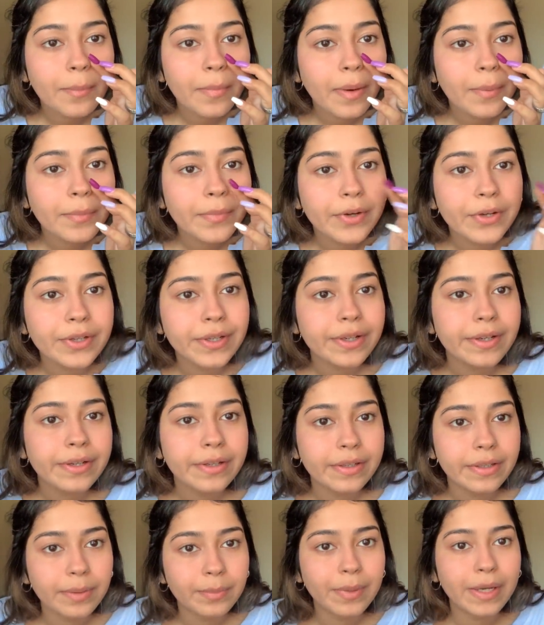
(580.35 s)
I'm gonna
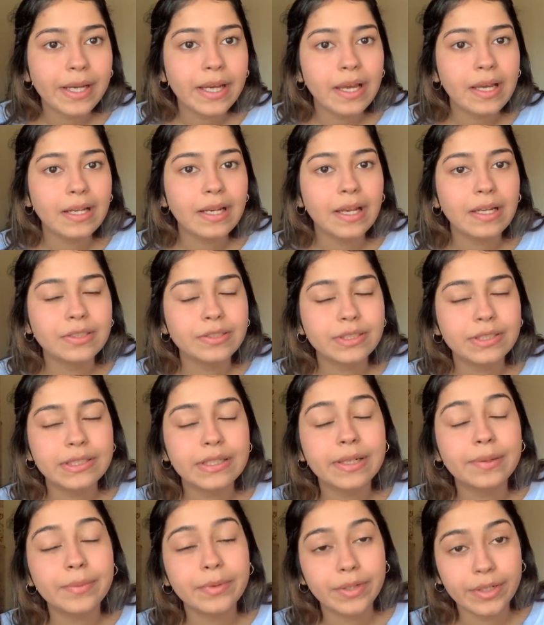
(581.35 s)
curl my eyelashes
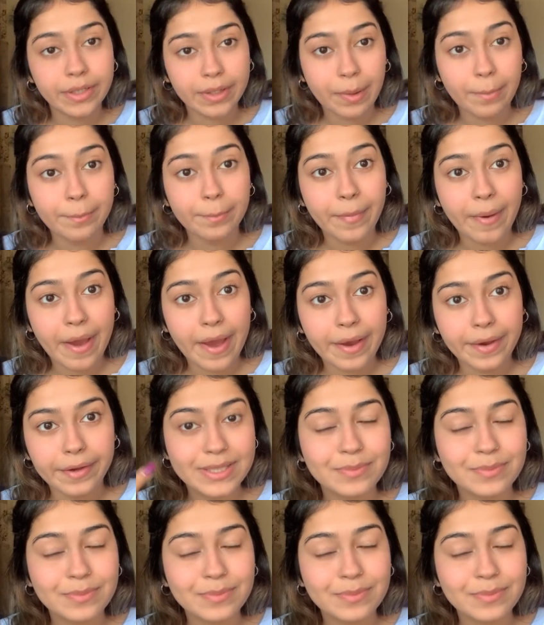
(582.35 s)
and I'm gonna come back.